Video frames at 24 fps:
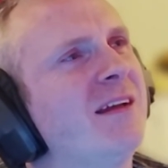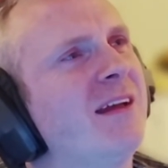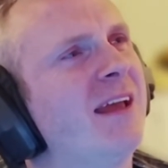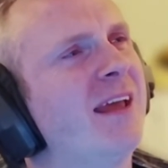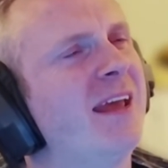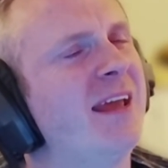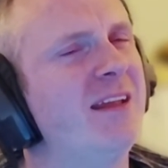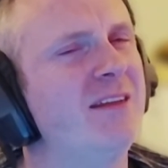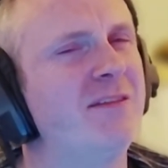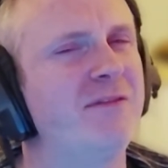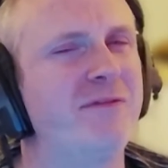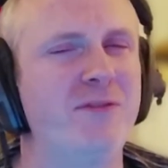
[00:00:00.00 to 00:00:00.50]

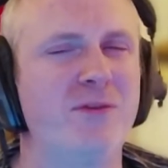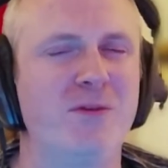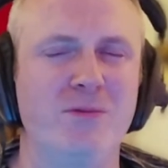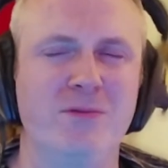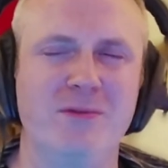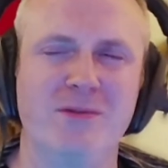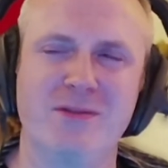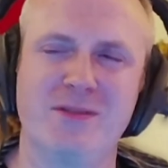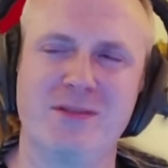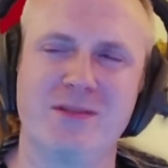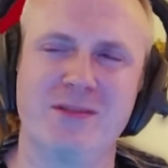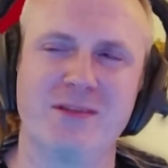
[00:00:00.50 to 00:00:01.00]

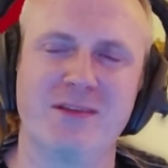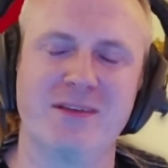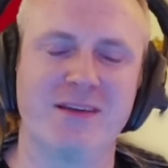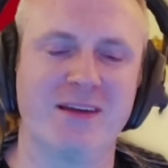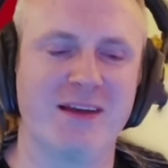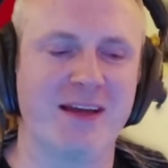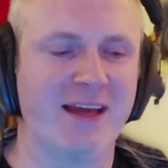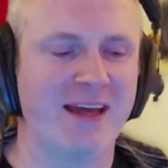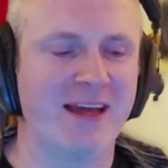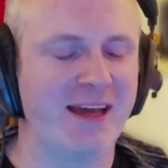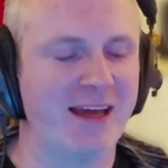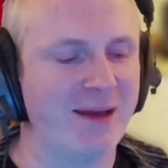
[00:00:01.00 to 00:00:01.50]
headphones
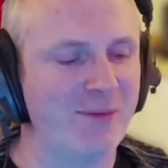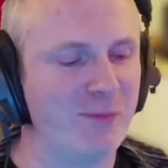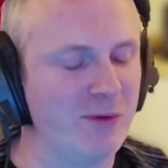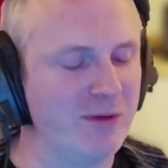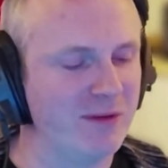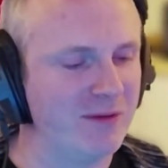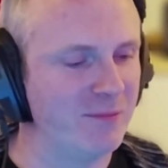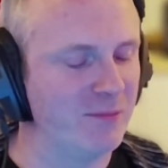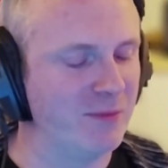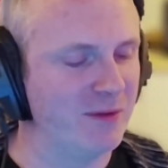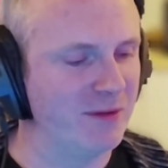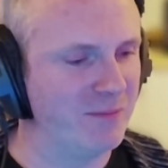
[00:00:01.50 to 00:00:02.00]

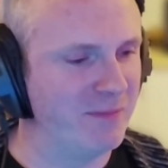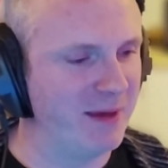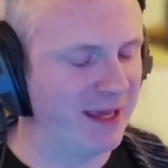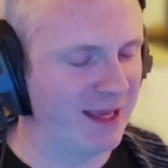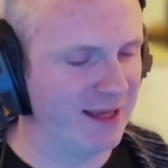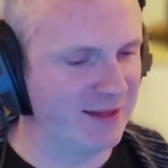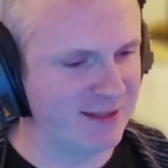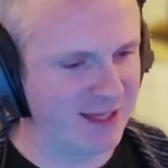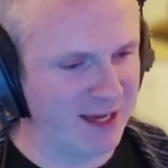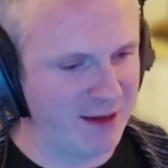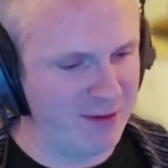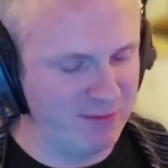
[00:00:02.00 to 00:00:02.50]
would make
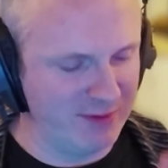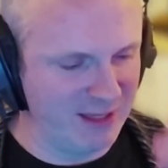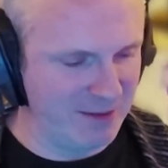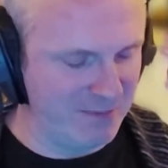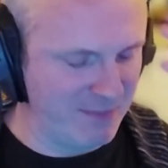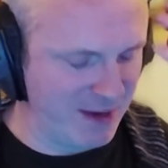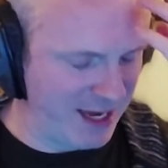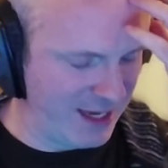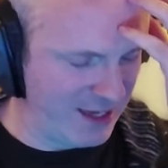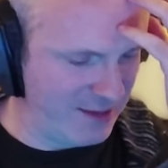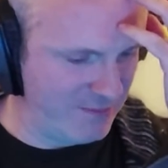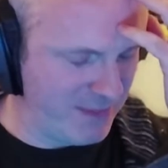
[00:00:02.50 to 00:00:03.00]
it sound in
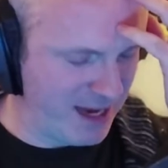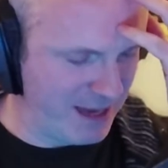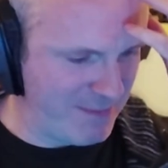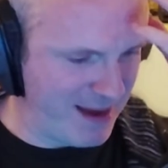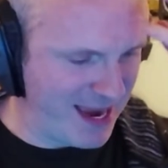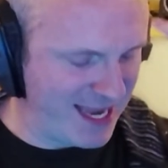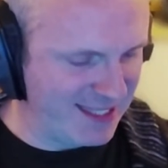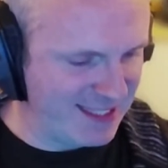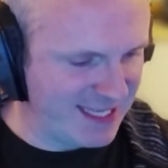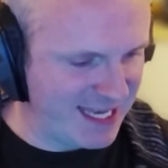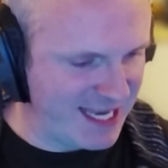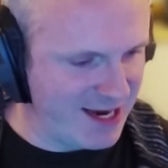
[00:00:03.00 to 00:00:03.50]
my
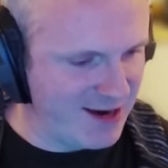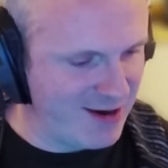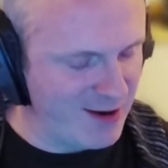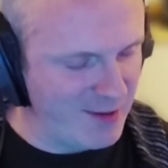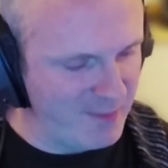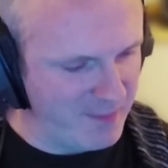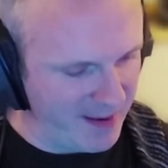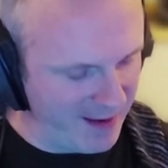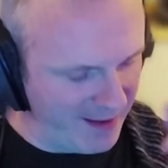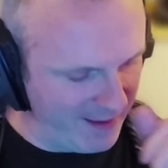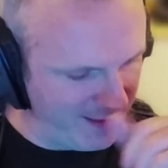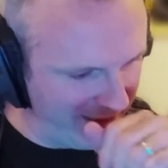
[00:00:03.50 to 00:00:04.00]
mind's
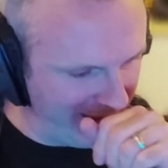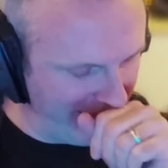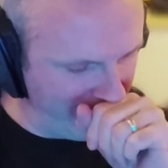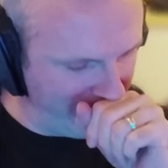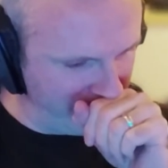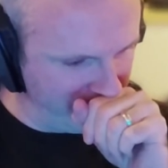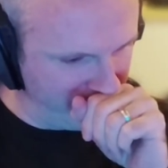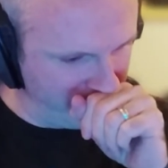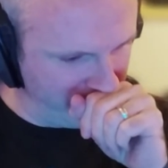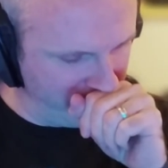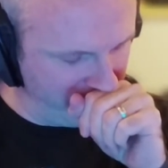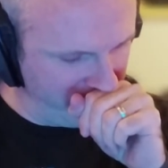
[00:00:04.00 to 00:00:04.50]
ear. But
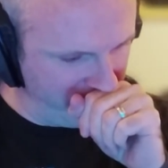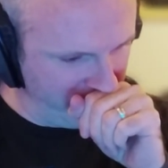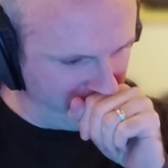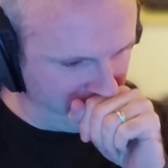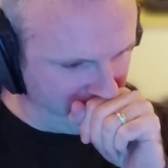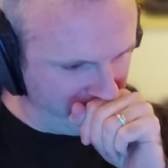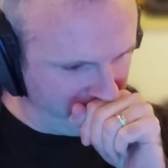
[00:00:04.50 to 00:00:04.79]
there